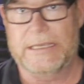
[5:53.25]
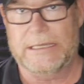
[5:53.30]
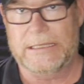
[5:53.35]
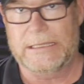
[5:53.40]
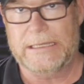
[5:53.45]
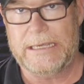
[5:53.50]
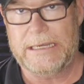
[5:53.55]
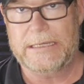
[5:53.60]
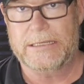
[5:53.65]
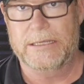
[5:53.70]

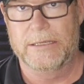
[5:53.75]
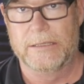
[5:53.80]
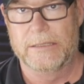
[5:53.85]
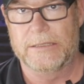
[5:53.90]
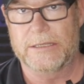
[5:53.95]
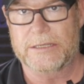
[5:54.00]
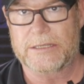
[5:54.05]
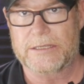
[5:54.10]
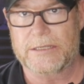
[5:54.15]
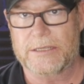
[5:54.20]
Elite.
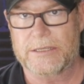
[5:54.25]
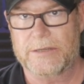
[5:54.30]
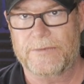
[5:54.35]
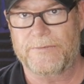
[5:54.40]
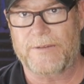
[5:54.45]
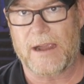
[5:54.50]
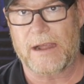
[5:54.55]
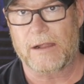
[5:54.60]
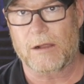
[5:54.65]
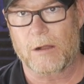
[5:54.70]
This is the
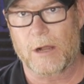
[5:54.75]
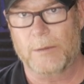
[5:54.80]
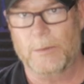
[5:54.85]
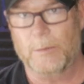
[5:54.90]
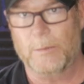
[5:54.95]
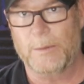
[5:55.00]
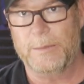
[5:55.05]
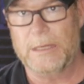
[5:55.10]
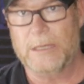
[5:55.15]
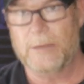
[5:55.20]
firearm that
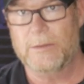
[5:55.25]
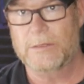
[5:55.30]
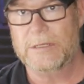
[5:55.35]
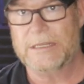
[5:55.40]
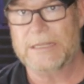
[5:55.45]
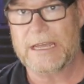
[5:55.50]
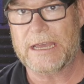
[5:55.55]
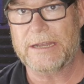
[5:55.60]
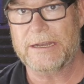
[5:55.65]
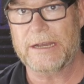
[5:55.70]
we'll be
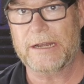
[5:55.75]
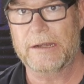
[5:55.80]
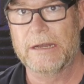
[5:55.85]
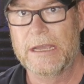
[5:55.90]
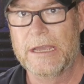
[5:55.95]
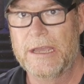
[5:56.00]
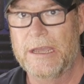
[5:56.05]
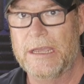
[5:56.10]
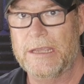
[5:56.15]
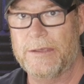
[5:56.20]
using down there.
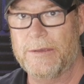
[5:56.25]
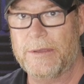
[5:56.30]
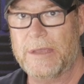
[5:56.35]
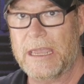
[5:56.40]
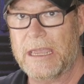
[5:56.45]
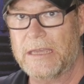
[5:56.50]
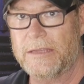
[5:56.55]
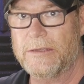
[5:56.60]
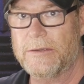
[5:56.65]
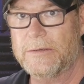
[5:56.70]
You
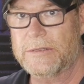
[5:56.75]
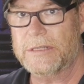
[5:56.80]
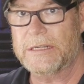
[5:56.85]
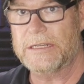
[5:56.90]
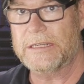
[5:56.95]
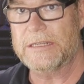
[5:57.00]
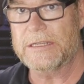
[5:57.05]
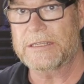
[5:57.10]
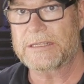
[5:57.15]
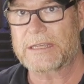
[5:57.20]
can use it
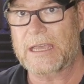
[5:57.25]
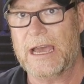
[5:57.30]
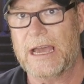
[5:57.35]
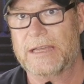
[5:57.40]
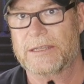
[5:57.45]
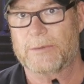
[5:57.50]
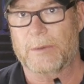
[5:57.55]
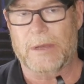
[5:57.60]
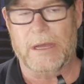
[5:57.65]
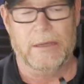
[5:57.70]
in this guy
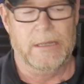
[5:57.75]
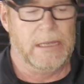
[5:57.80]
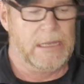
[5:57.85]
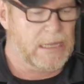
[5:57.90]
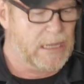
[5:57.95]
as well.